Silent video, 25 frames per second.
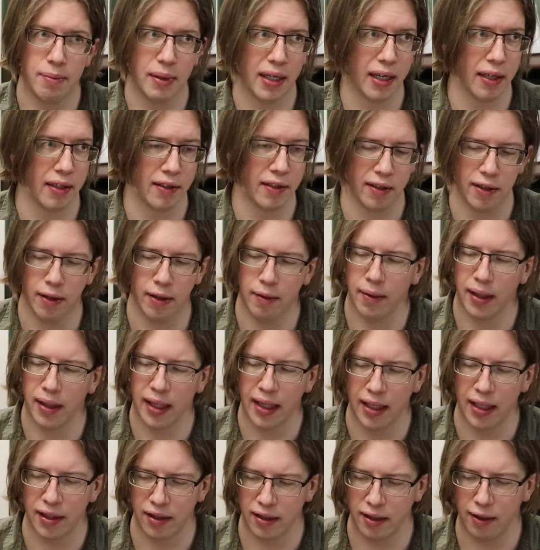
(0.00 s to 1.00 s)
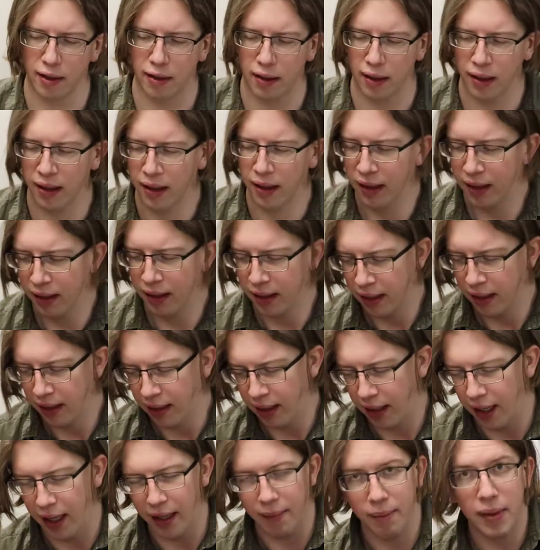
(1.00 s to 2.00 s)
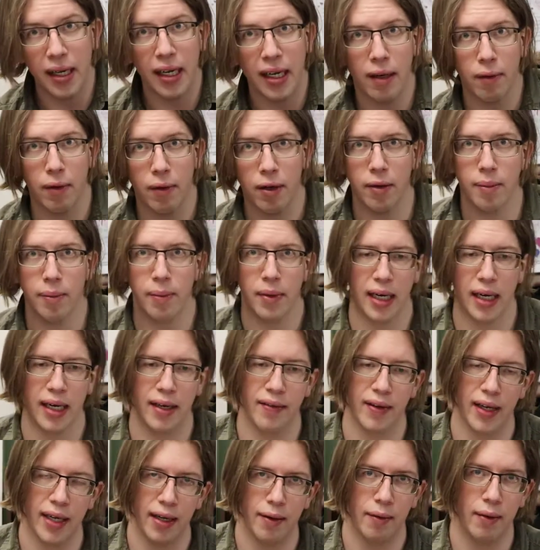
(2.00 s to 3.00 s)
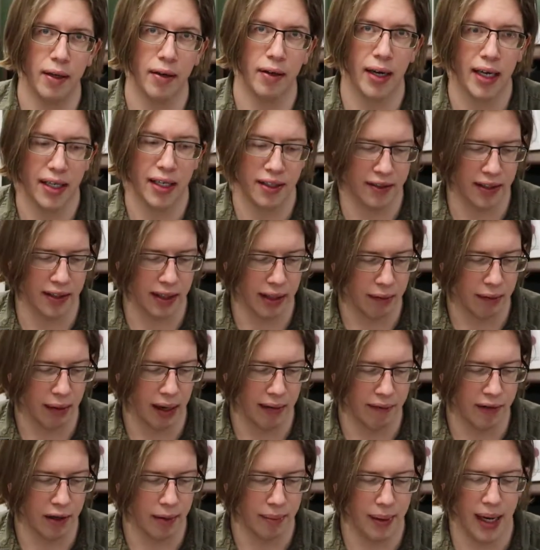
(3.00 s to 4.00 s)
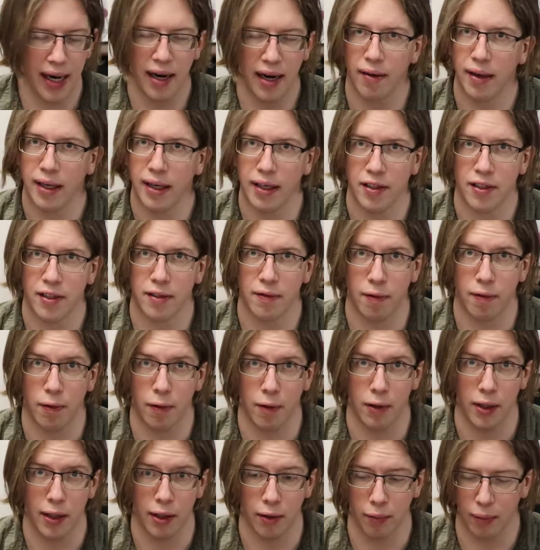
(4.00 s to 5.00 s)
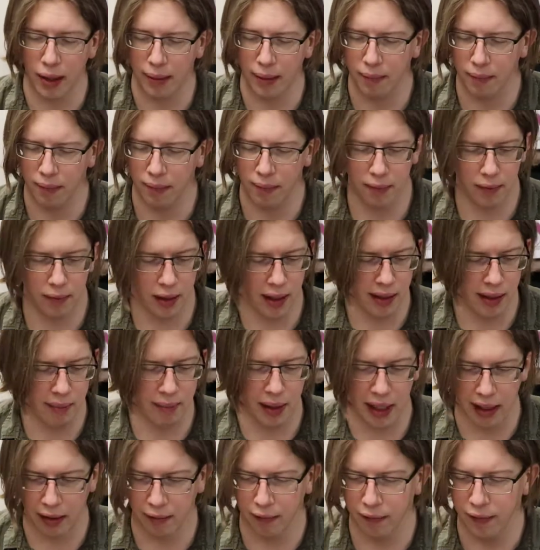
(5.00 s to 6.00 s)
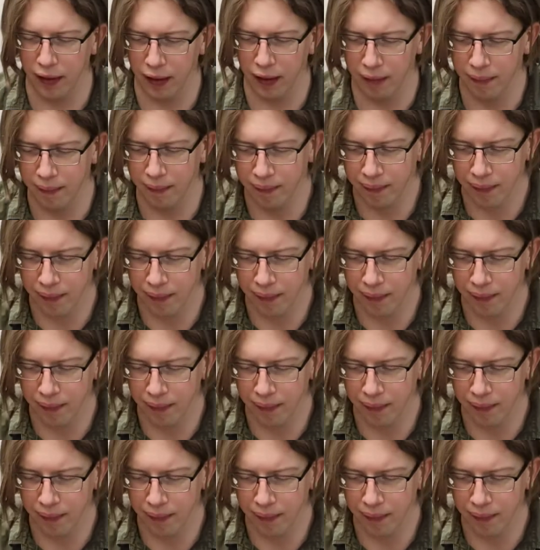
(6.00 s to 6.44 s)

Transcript: because you don't want to get to your meeting room and then realize that you have no batteries for your web microphone.